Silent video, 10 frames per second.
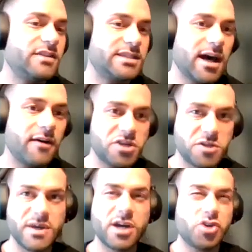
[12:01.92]
of itself,
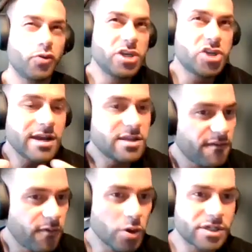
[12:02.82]
just because you're really trying to
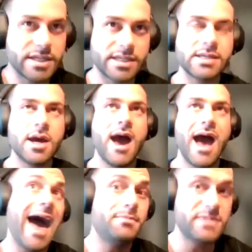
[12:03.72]
force this
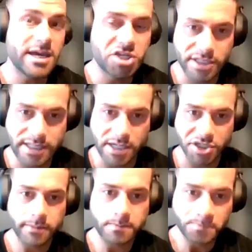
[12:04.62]
adaptation
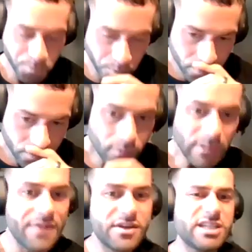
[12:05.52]
essentially.
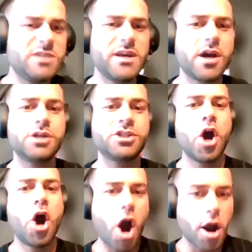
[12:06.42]
And this is because
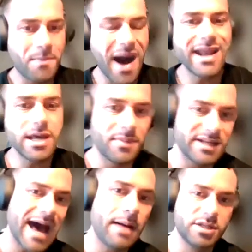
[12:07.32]
our body and
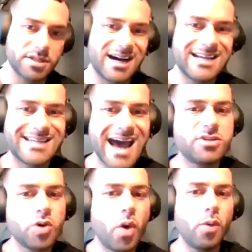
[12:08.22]
metabolism
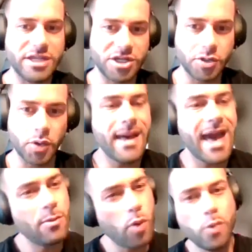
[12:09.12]
adapt to what we do
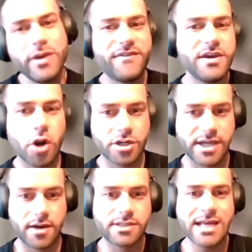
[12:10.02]
and what we feed
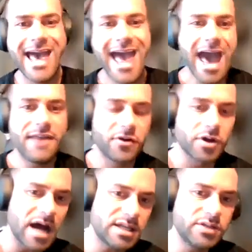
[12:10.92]
ourselves. And if
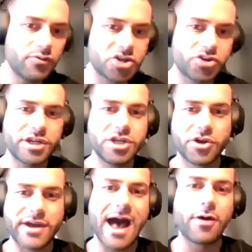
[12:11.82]
you're constantly restricting
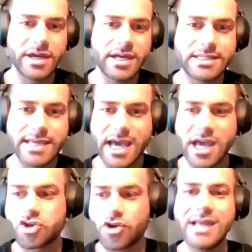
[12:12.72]
your calorie intake
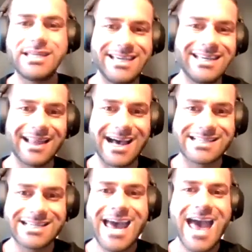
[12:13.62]
and trying to eat
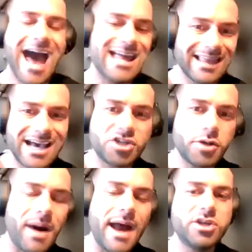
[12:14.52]
less and less,
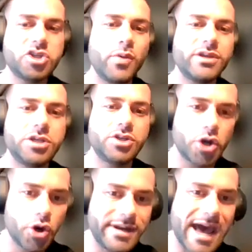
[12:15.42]
your body is going to
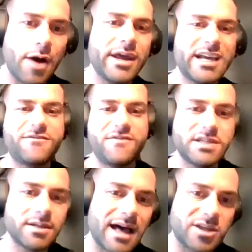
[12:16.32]
turn down its
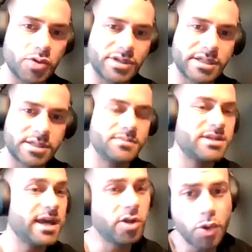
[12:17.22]
physiological
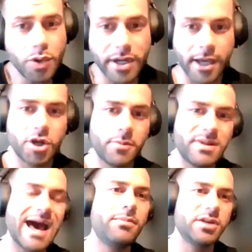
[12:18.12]
systems, including your
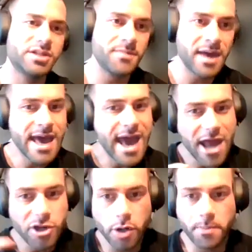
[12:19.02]
metabolism
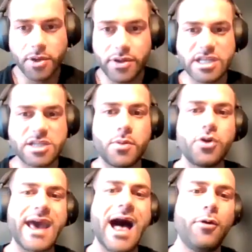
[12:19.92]
and your ability to
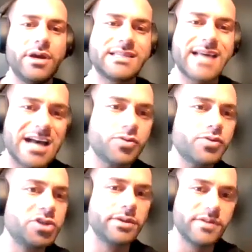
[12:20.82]
burn calories as a
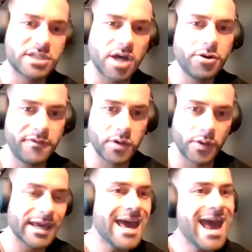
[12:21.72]
result of this
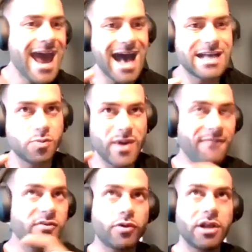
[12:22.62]
underfueling. As we
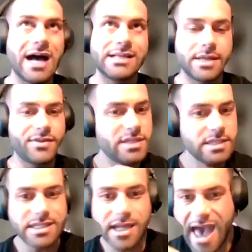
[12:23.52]
have to realize that this
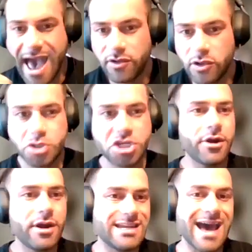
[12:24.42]
is an
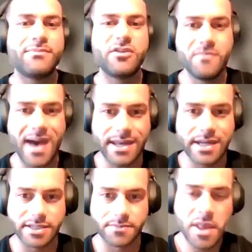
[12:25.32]
evolutionary adaptive
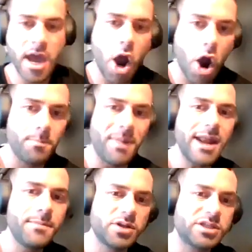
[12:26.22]
mechanism our
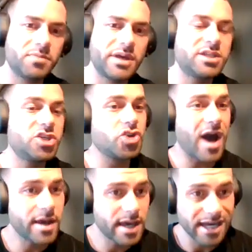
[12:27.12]
body puts in place to
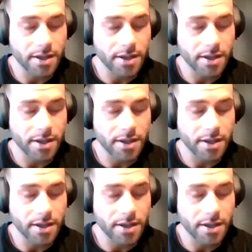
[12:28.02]
try to,